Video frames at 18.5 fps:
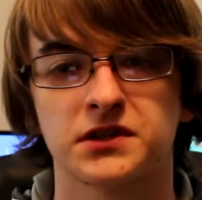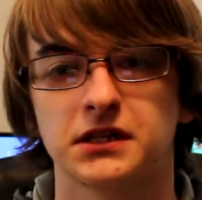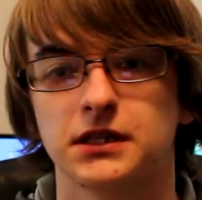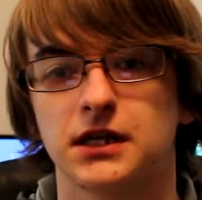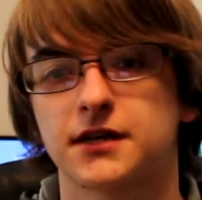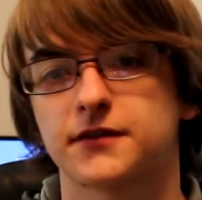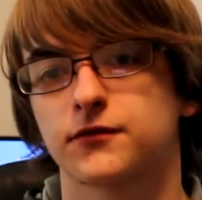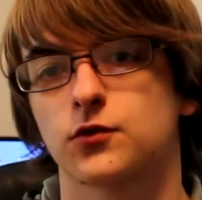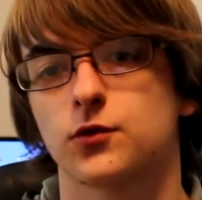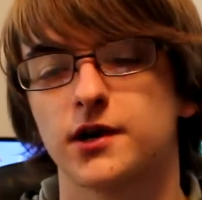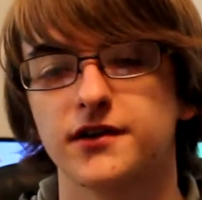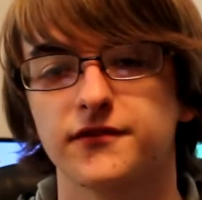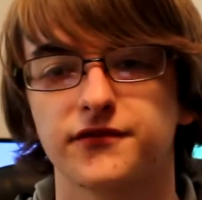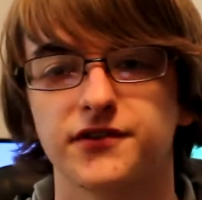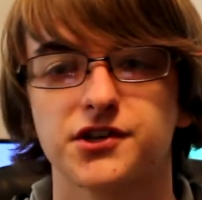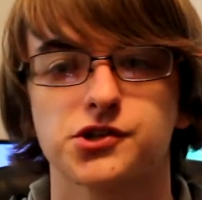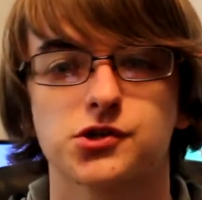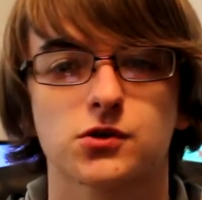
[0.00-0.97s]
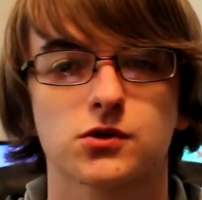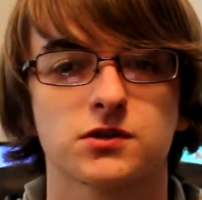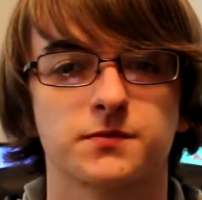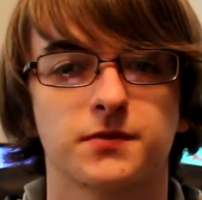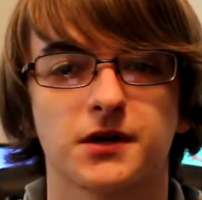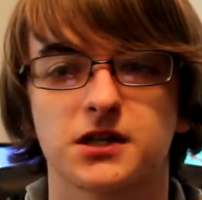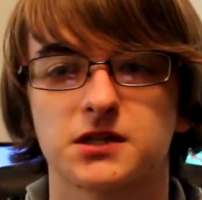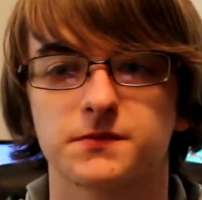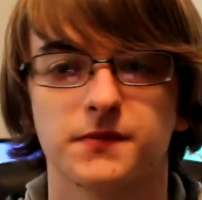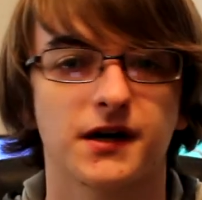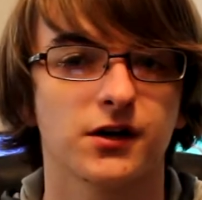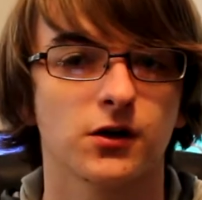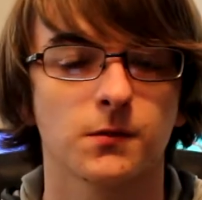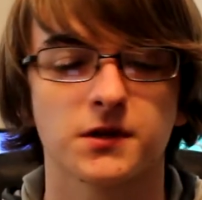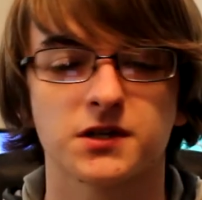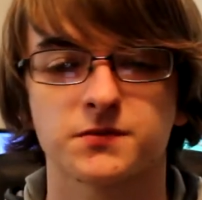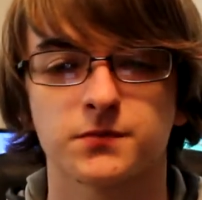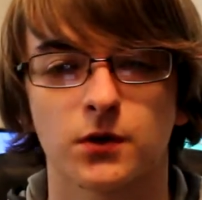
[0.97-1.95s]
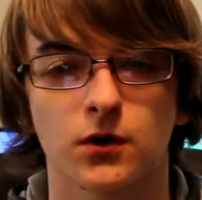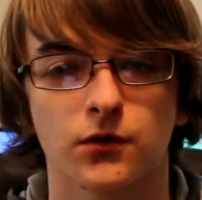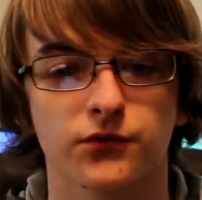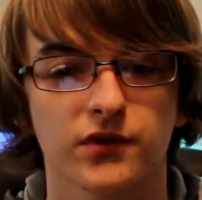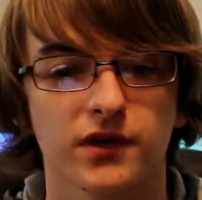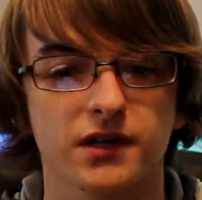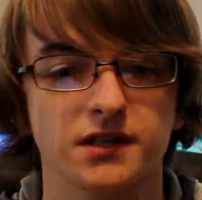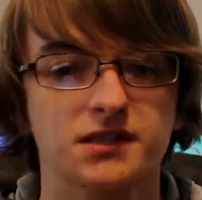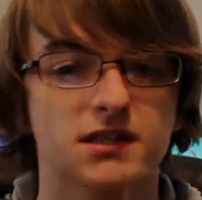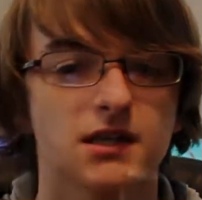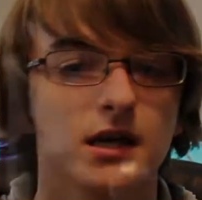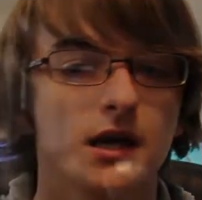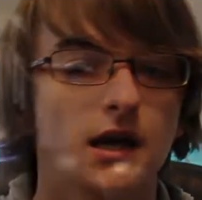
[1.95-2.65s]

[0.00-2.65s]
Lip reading: a lot of great features, but it's by no means perfect.